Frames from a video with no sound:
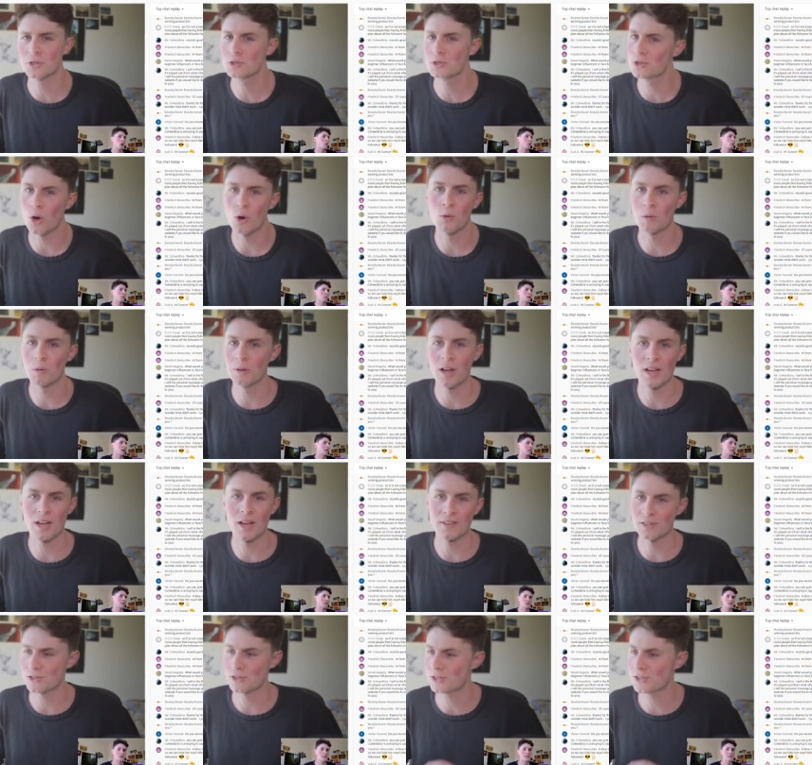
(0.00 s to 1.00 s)
I'll be making
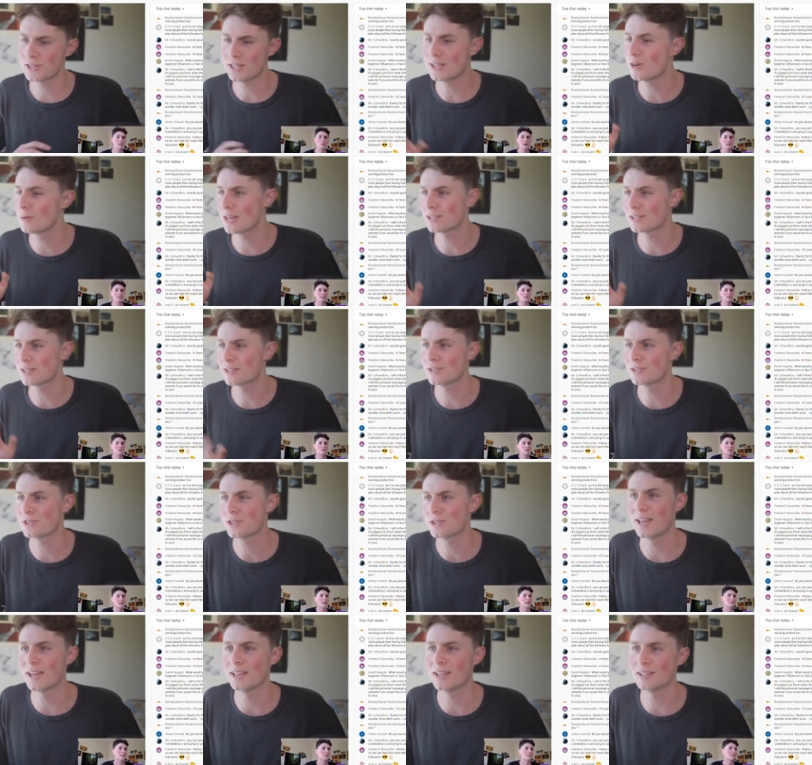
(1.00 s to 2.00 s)
one of these once
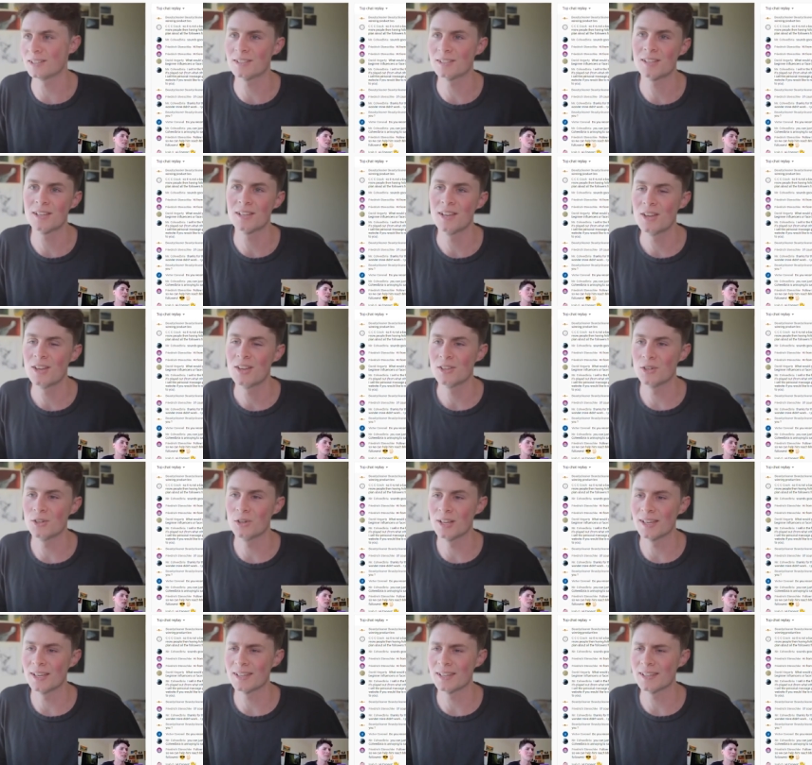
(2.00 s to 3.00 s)
a month,
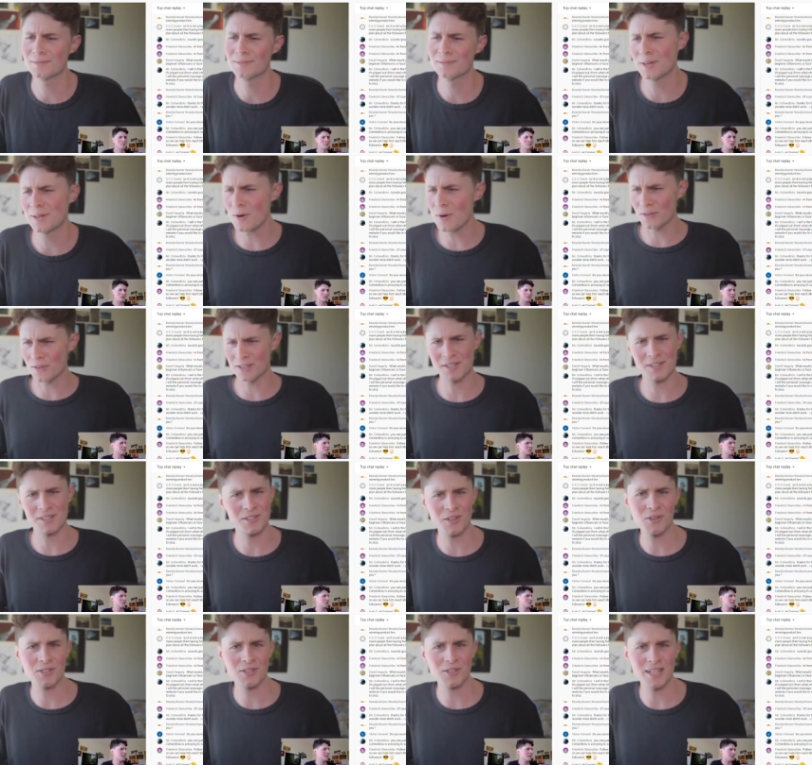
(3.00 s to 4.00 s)
so feel free to
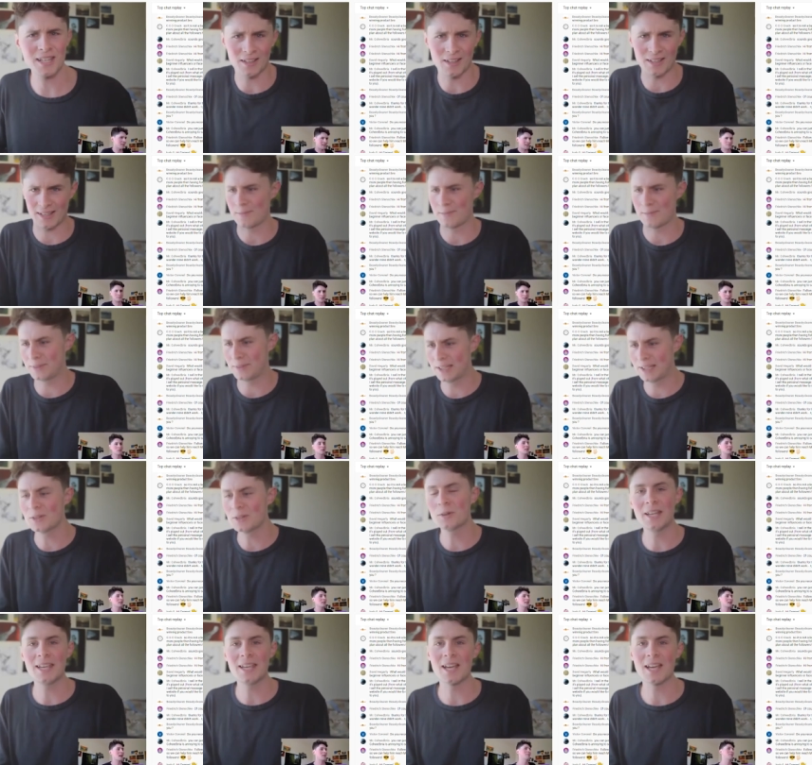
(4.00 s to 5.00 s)
prepare any questions
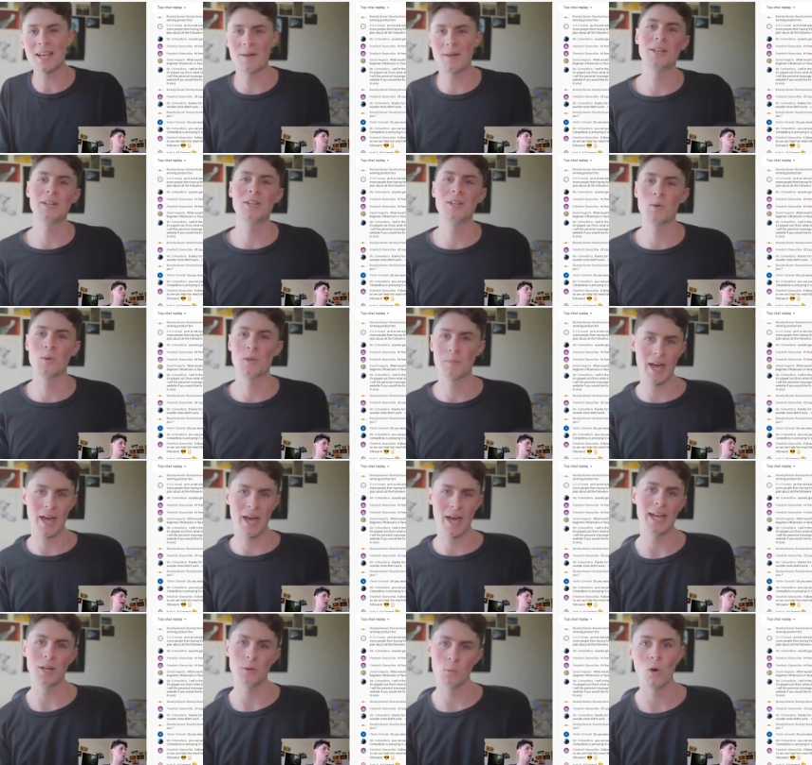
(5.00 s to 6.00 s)
you have
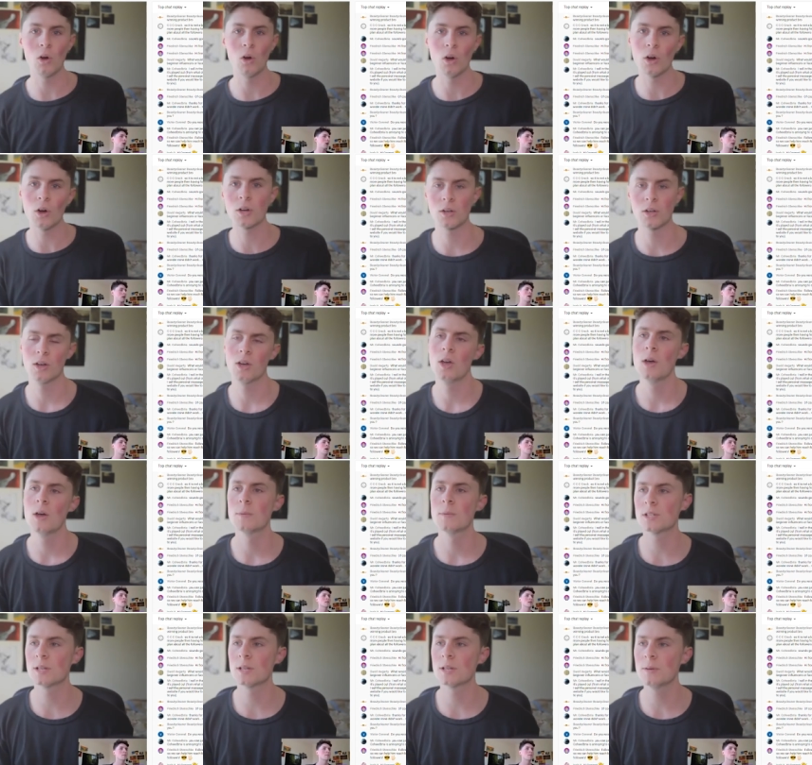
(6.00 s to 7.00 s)
and come to the live
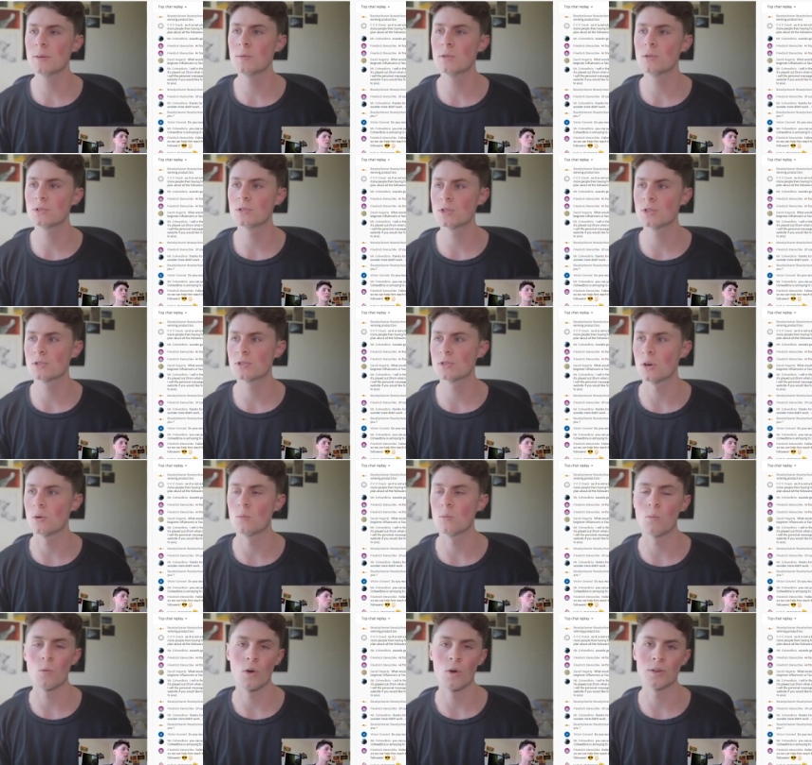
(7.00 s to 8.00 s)
video. It'll be a
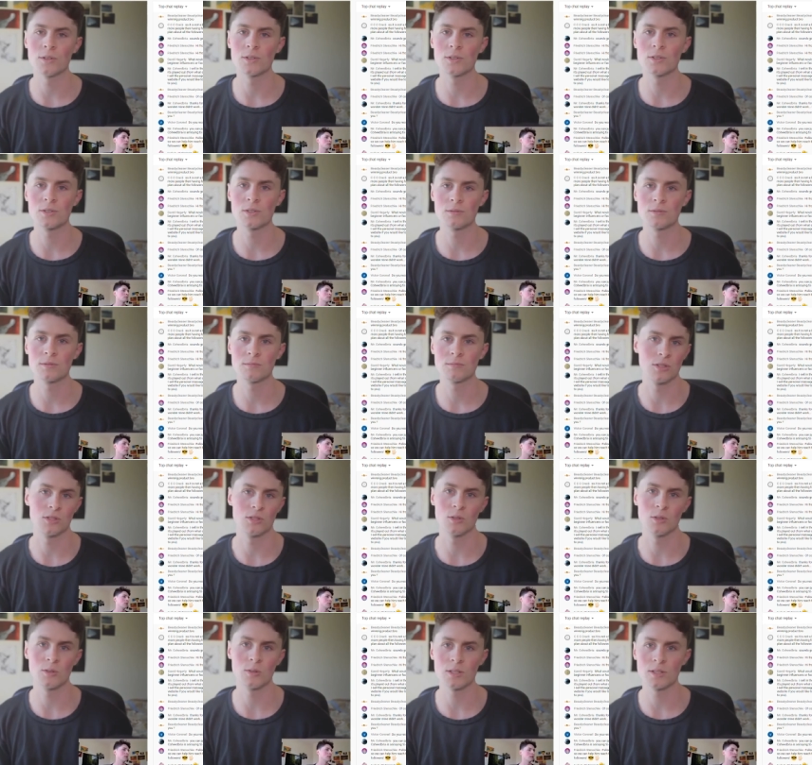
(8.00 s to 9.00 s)
full Q&A
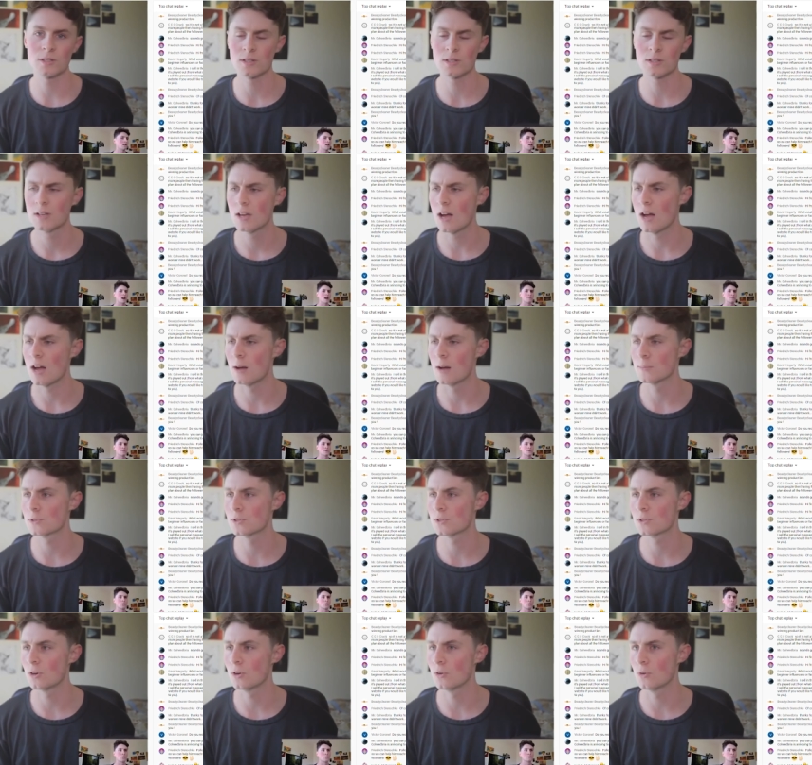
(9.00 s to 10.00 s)
and I'll have plenty of
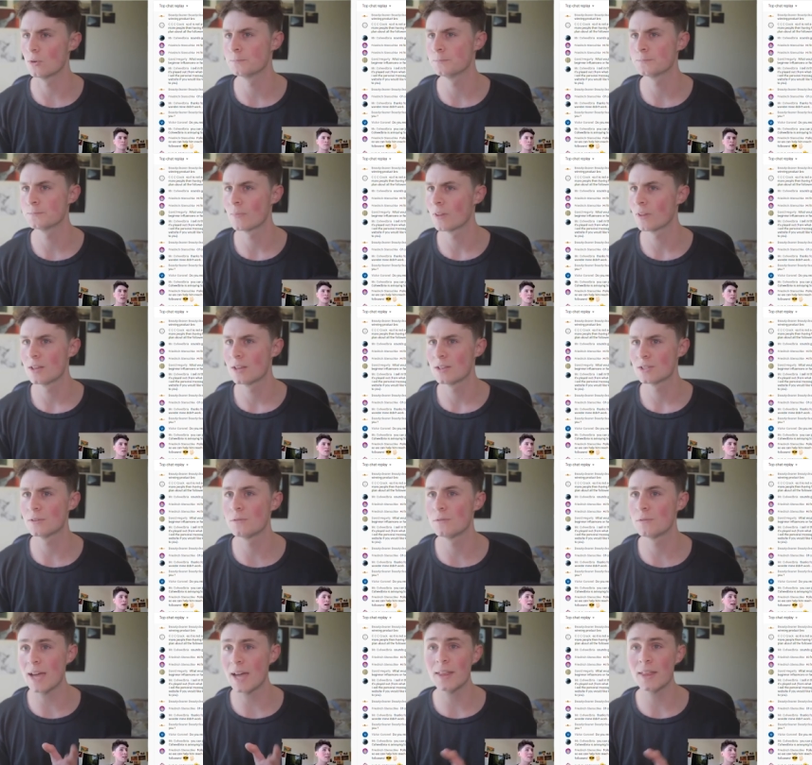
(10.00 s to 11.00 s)
time to answer all
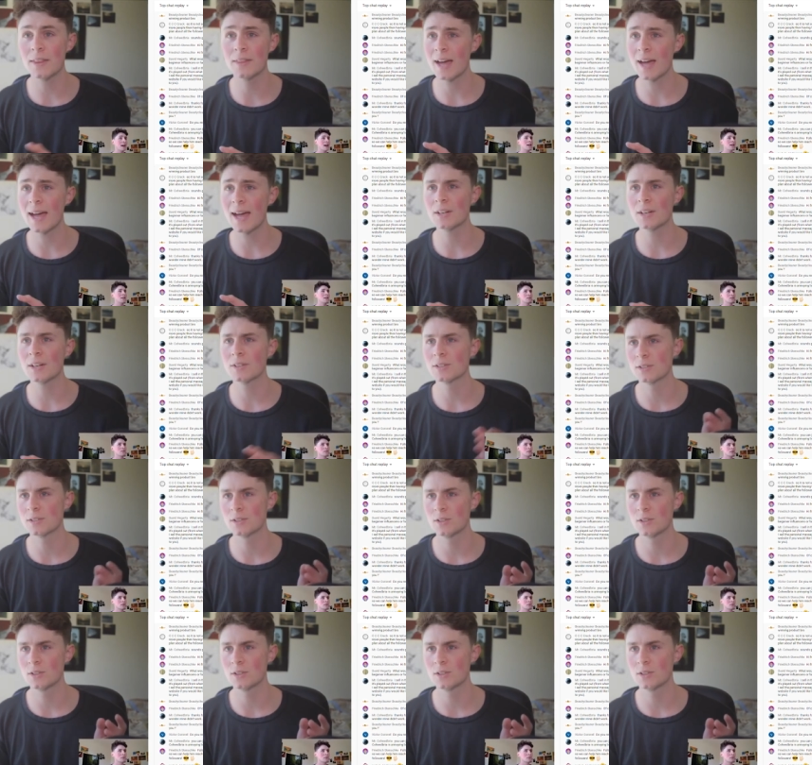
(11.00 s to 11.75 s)
of your questions.